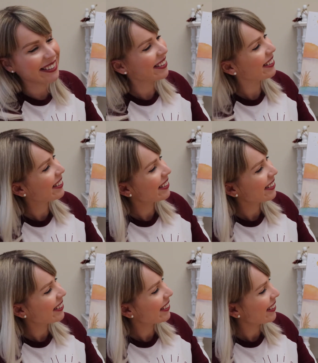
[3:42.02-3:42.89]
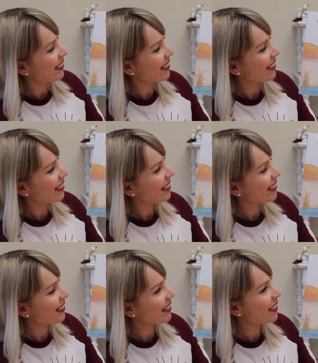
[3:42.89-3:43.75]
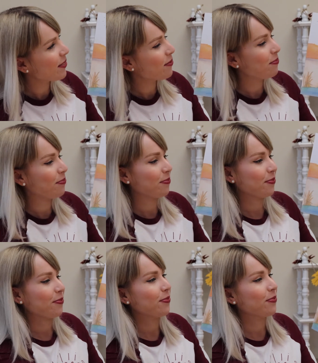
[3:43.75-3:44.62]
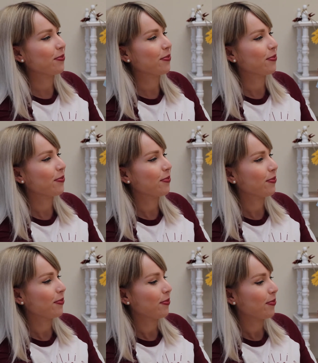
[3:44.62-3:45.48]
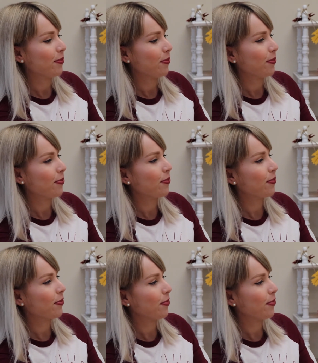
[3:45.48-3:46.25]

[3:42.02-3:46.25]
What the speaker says: Nothing is said.